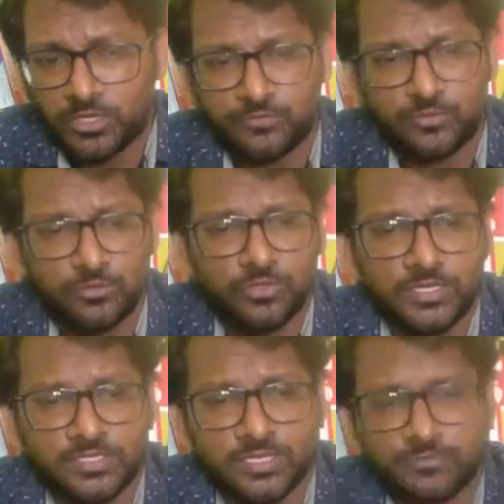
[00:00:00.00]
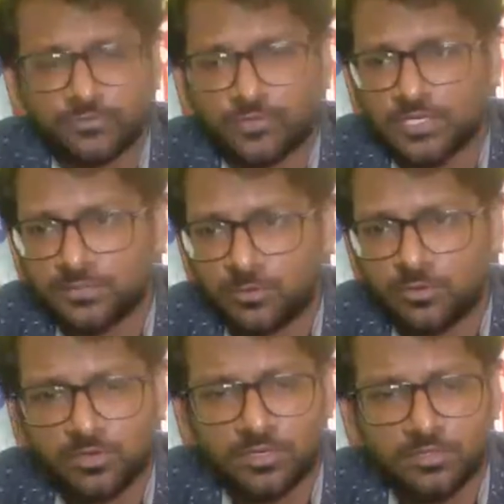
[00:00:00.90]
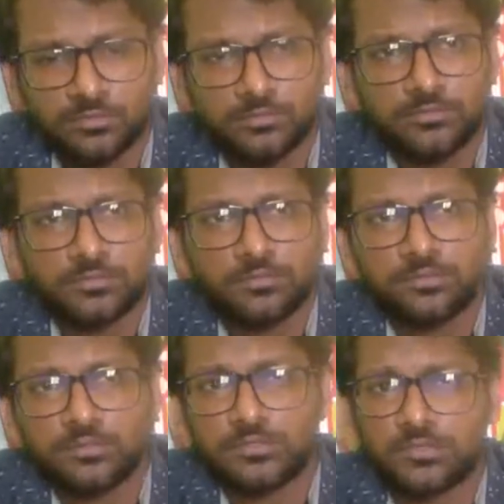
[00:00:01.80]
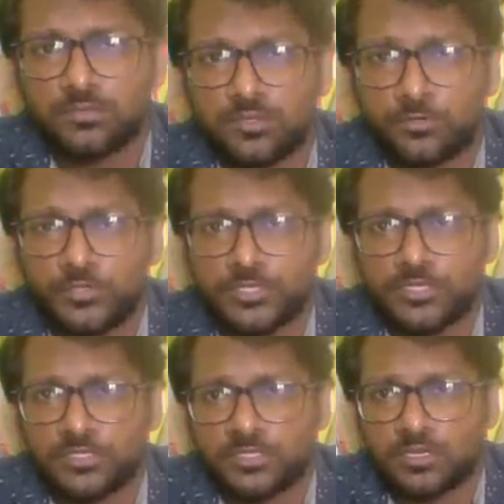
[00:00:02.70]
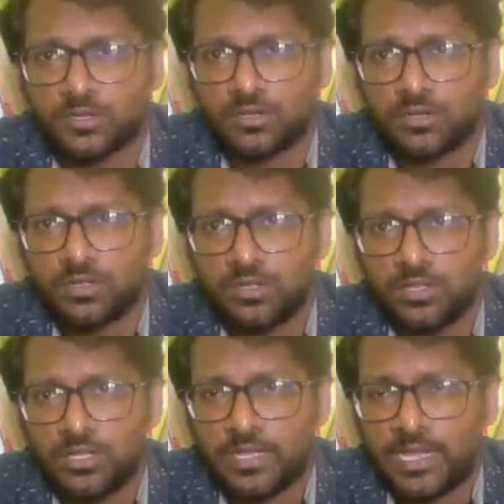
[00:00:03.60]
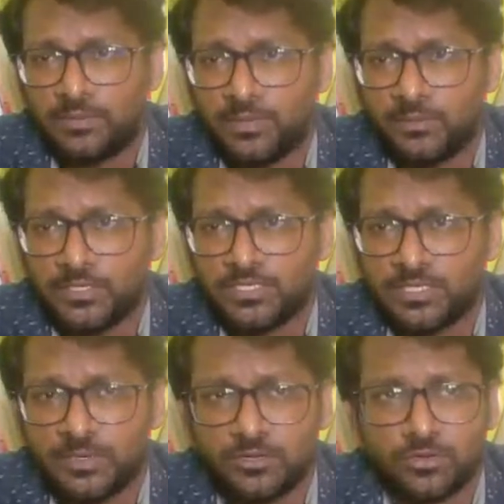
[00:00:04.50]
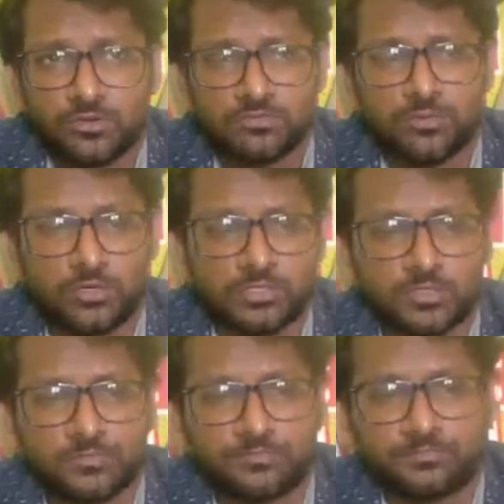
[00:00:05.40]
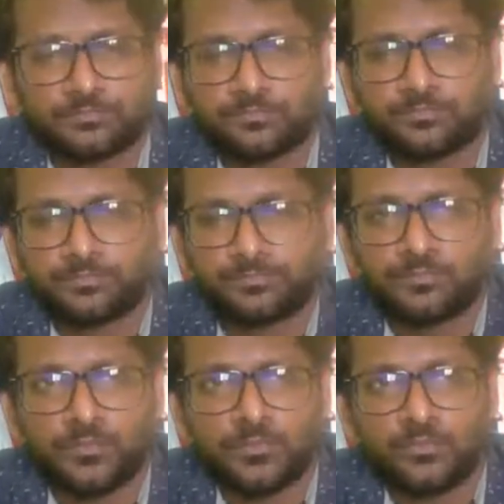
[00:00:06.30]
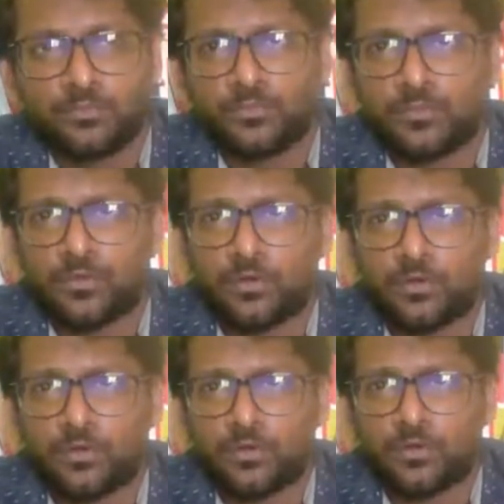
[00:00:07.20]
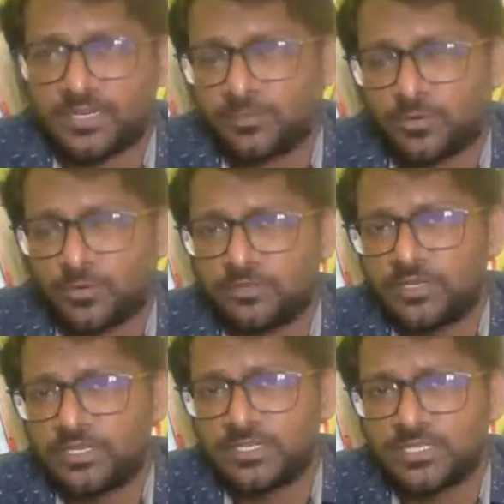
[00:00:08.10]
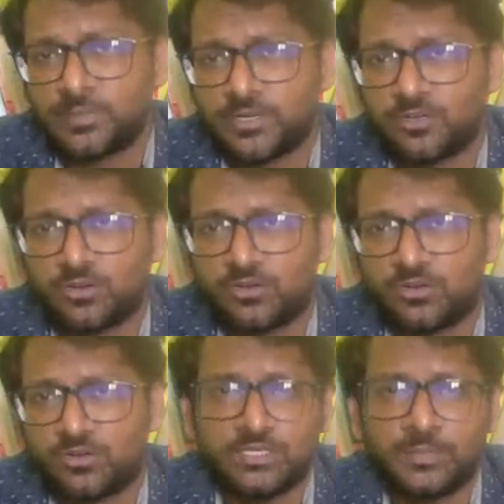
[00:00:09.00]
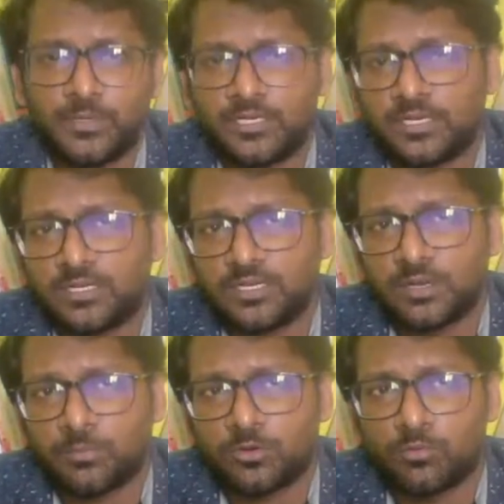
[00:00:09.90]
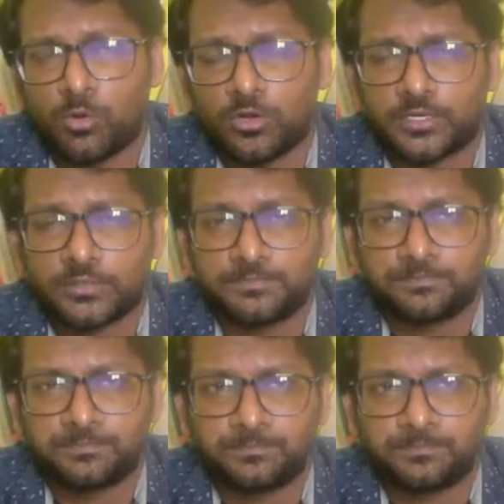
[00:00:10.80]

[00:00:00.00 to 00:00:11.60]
You, have, you guys have to respond. No? So the question is, NPP is dependent on what? Or secondary productivity is dependent upon what?